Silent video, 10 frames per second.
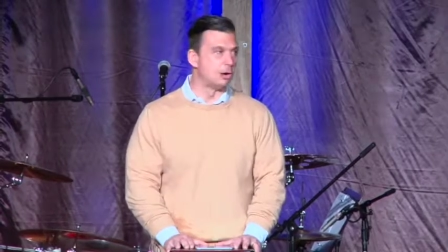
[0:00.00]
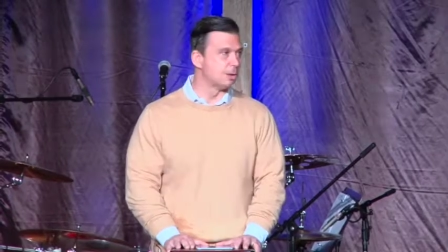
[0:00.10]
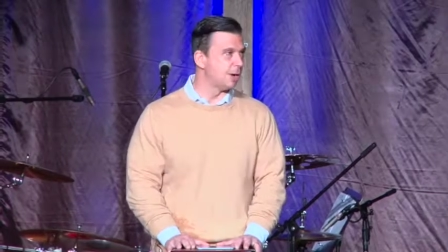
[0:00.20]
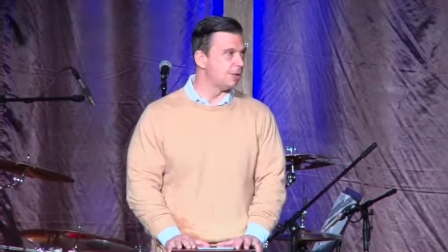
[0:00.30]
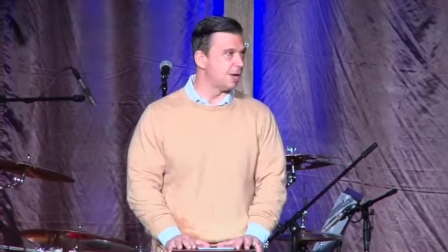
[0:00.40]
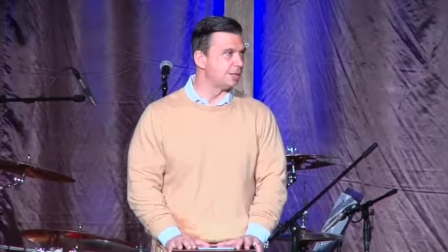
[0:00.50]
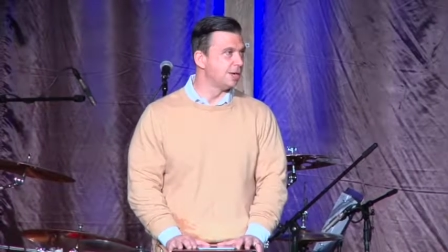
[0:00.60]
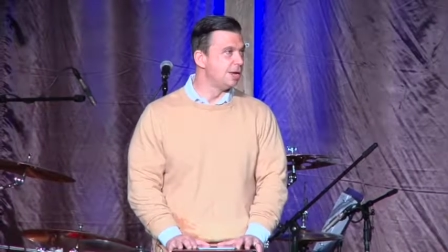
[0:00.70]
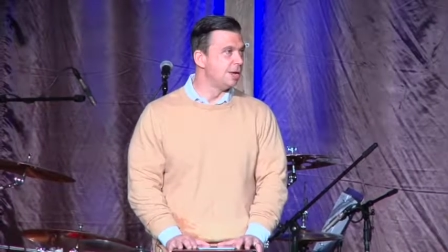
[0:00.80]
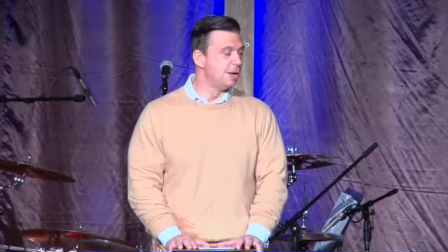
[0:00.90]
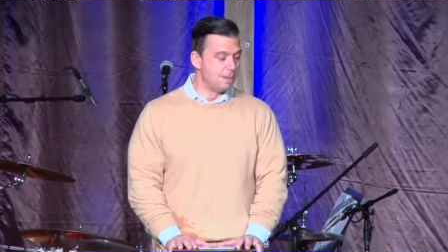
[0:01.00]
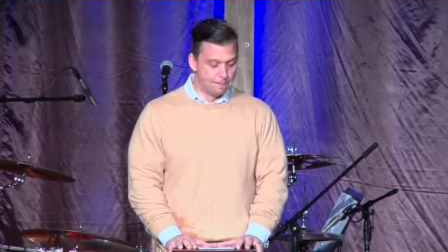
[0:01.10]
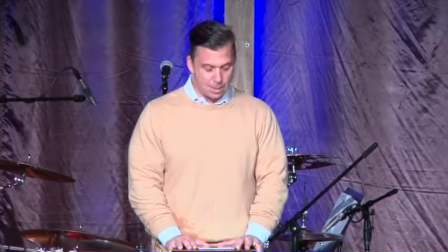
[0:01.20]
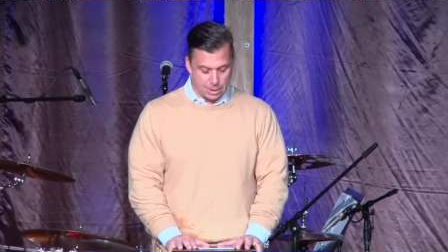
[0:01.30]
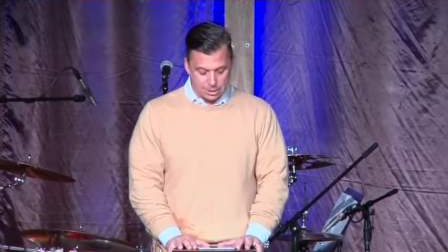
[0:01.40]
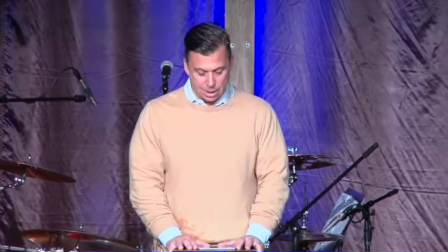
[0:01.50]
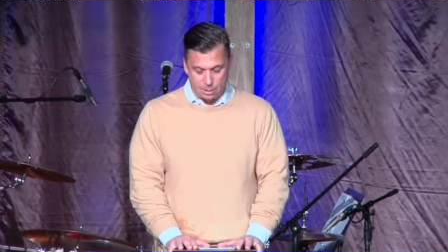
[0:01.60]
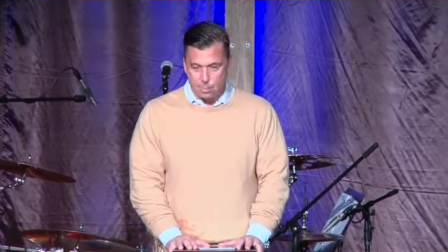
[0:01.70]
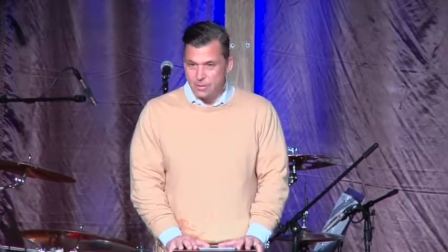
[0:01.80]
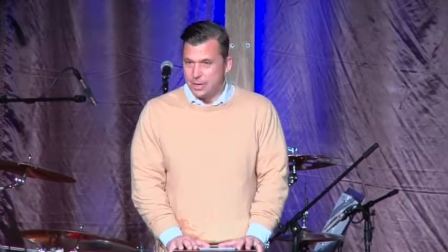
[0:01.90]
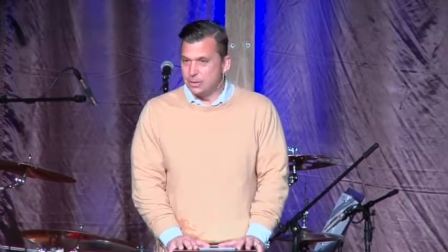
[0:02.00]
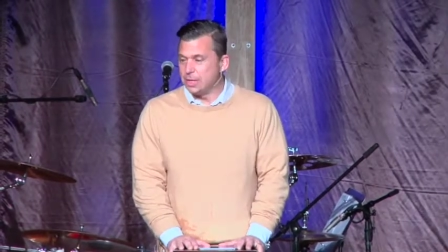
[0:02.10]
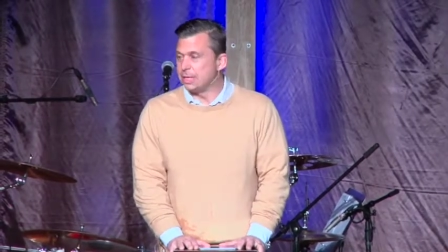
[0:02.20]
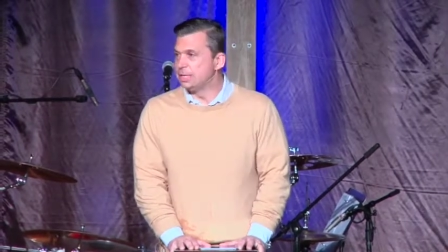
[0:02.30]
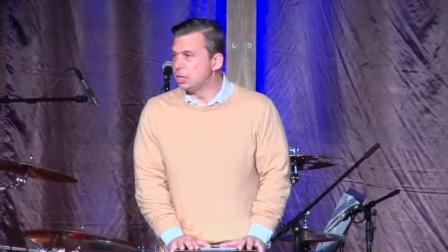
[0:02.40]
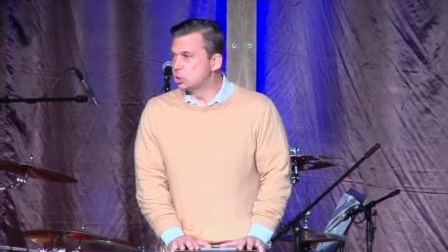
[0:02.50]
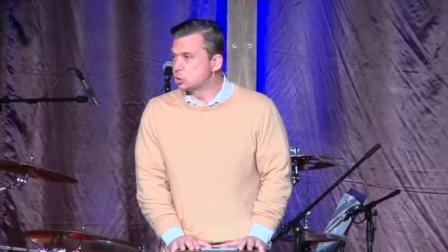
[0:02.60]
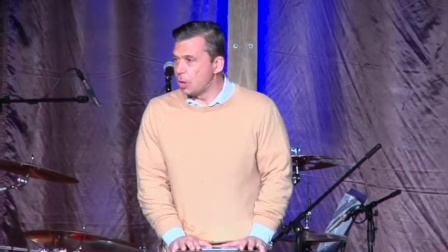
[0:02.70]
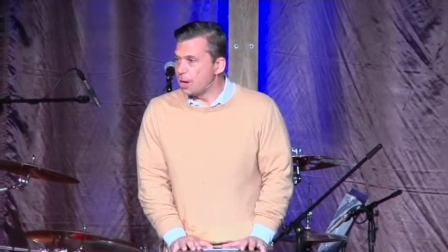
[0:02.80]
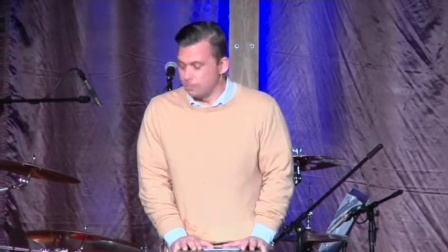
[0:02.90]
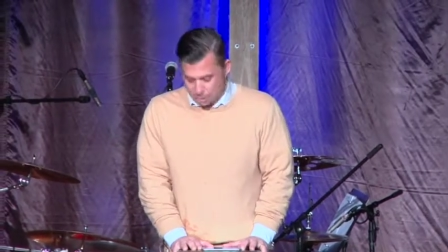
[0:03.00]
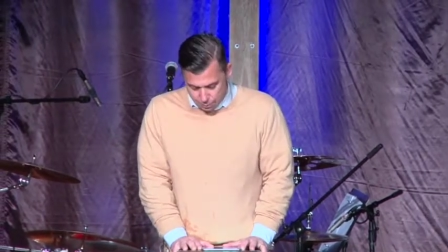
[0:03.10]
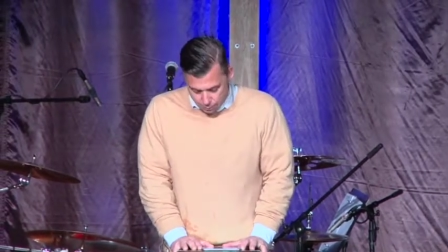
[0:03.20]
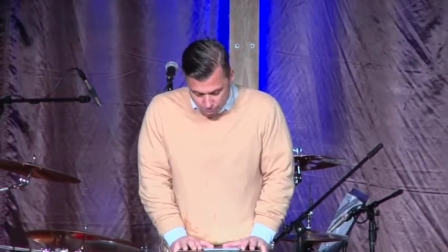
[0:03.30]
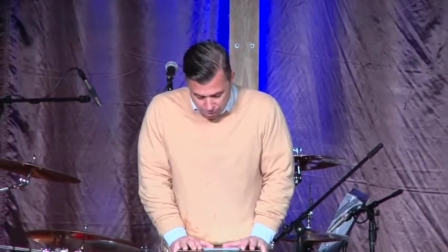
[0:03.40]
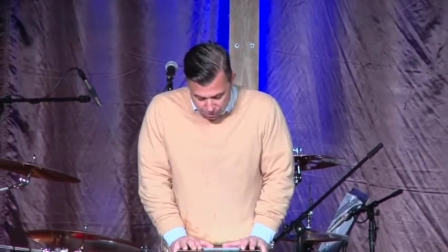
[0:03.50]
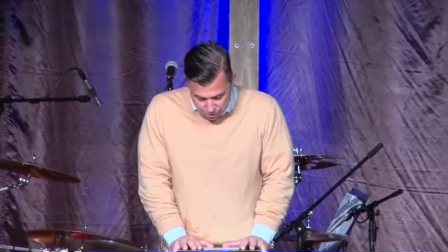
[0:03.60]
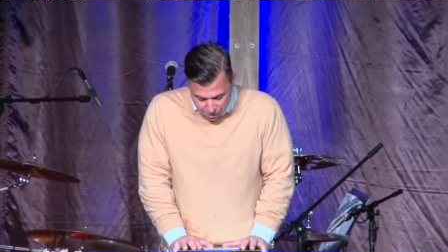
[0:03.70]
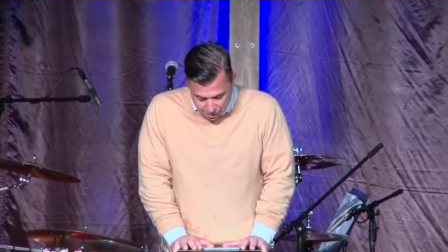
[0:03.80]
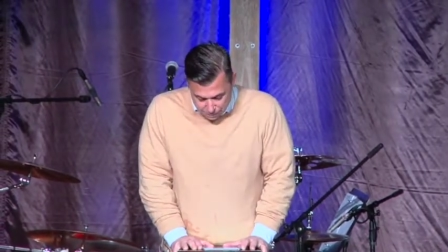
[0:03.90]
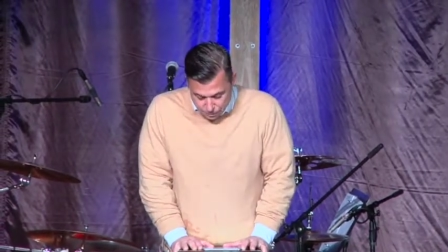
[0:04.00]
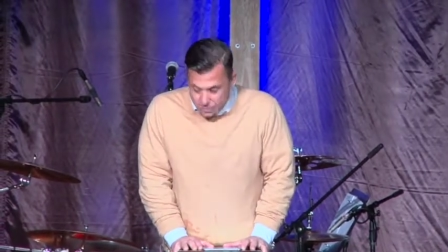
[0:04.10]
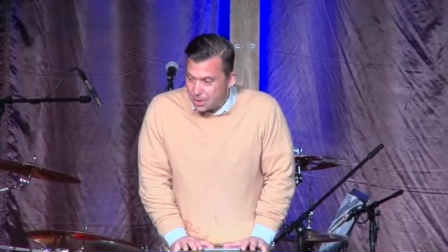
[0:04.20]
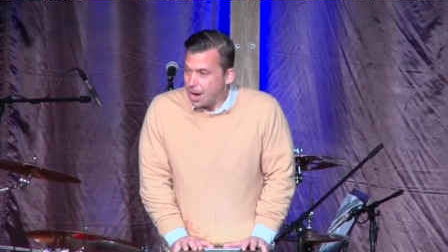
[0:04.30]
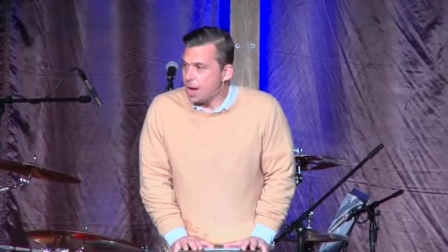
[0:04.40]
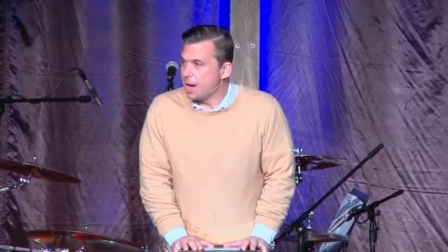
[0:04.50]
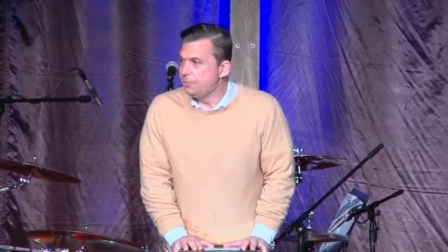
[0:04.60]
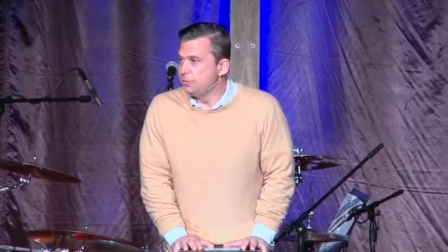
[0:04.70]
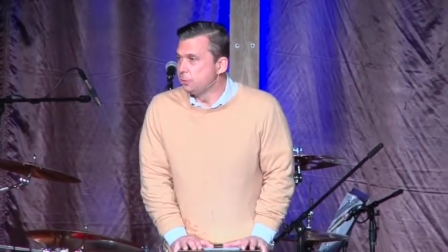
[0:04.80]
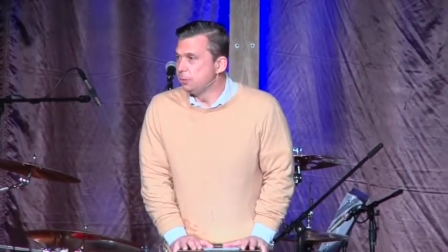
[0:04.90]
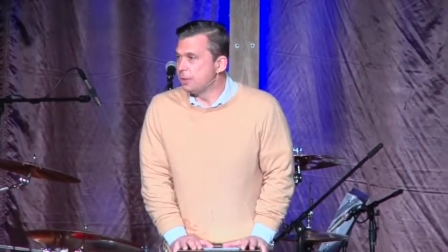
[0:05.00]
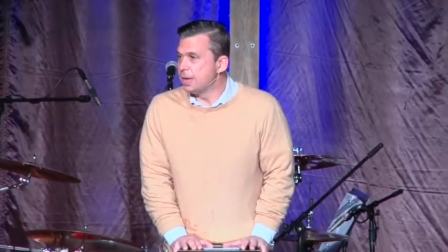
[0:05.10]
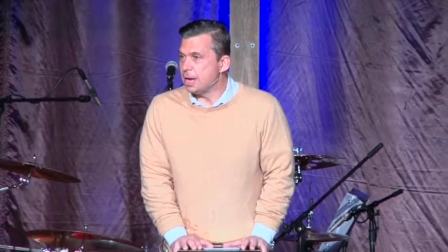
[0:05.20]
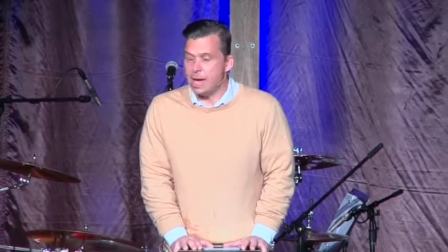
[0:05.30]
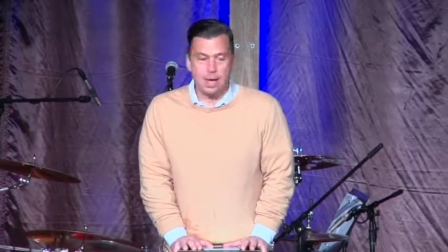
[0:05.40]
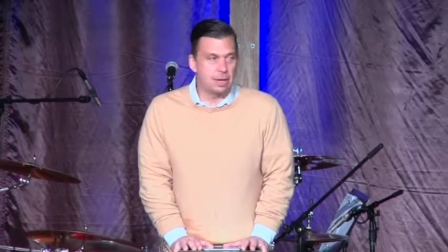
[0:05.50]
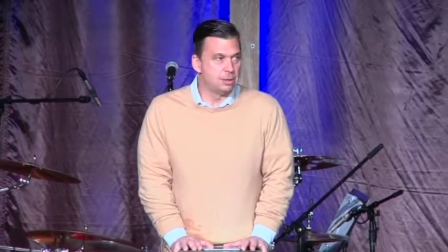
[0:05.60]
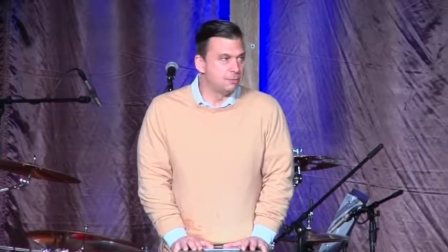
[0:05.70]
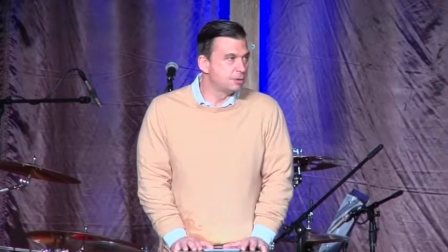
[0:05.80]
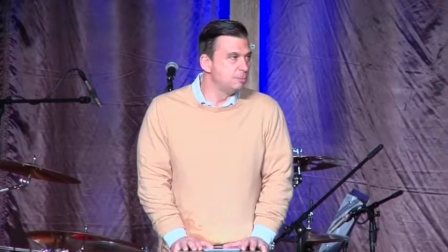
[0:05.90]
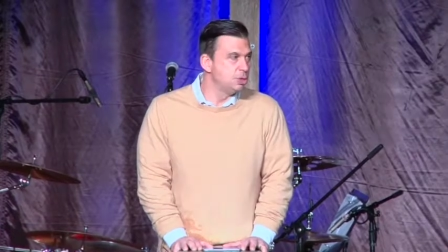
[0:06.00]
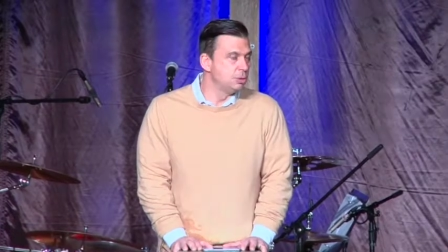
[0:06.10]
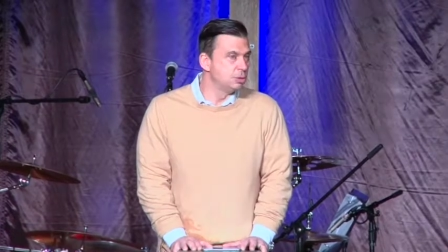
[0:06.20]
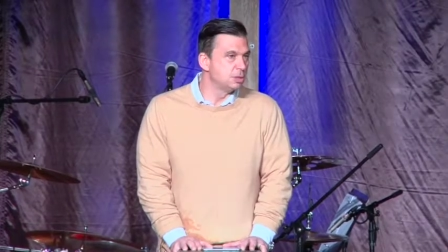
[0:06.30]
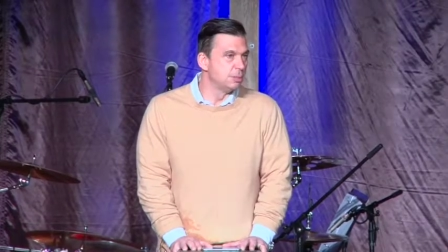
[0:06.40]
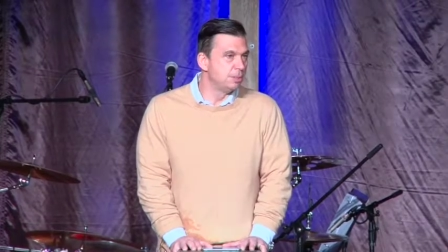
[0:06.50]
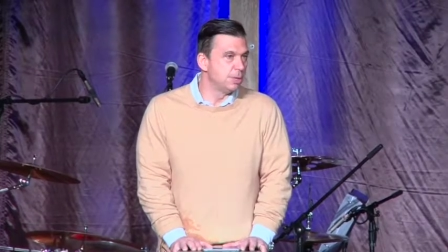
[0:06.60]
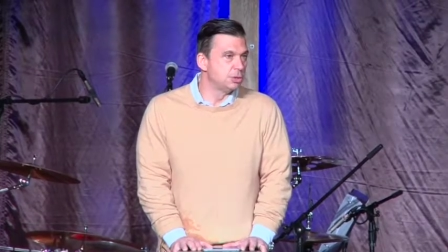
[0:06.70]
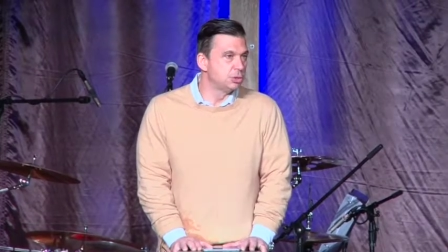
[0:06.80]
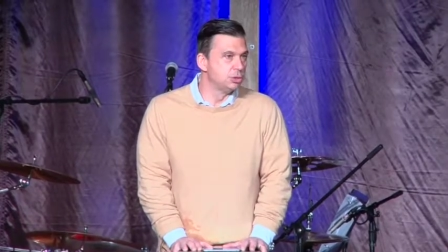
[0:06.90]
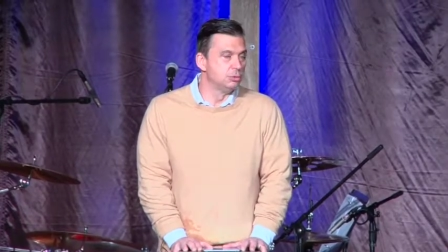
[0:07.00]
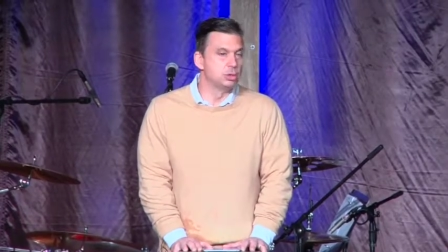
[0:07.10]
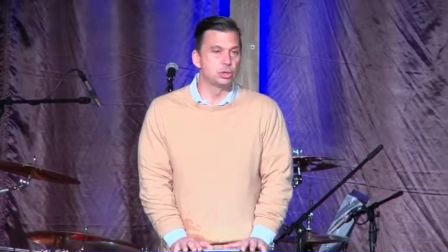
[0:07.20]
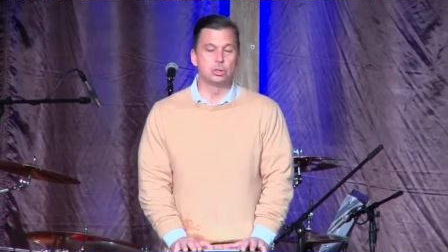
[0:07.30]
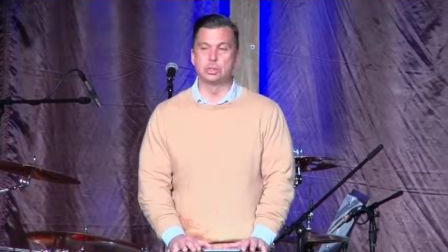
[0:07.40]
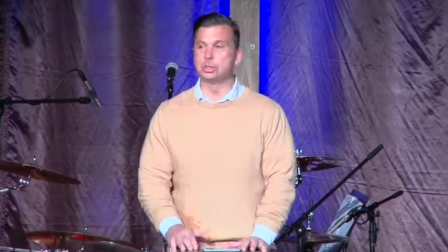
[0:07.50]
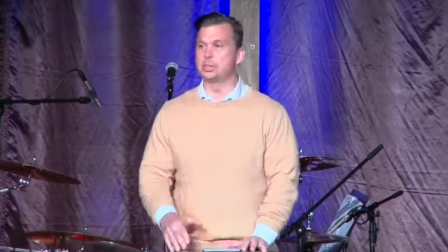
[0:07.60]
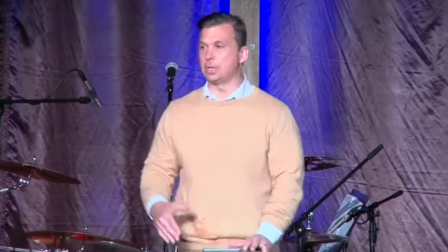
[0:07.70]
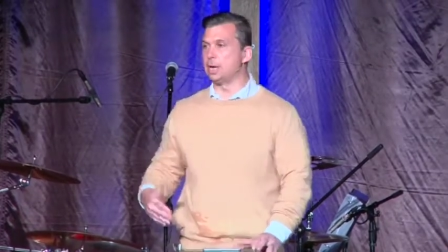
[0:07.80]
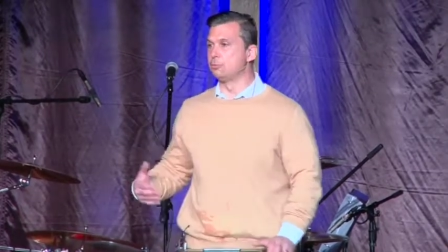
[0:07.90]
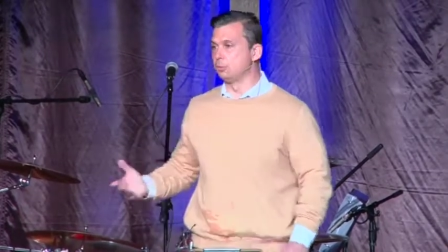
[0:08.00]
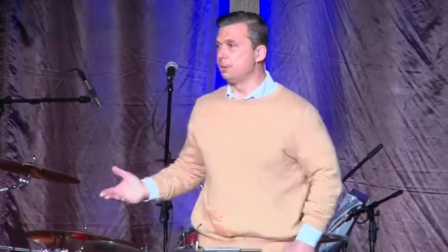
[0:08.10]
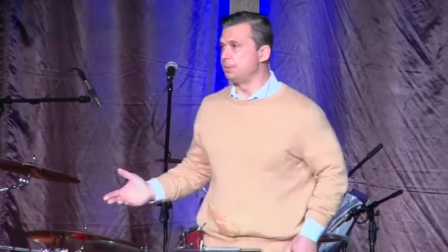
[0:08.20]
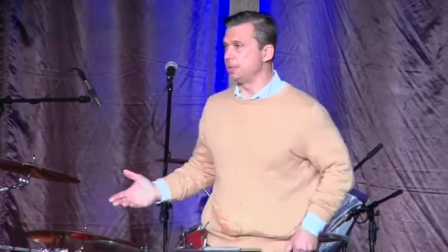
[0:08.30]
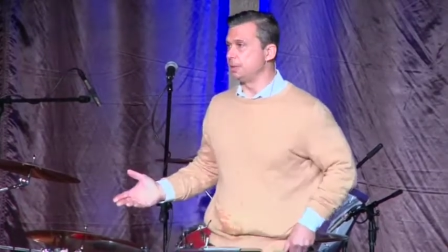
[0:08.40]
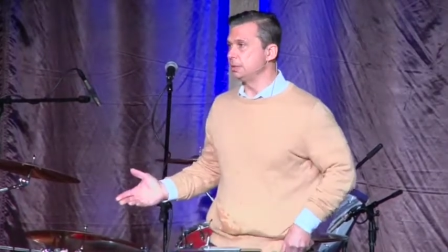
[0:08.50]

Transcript: about that. But uh, one thing that did strike me was the high view that they had of communion compared to the churches that I grew up in.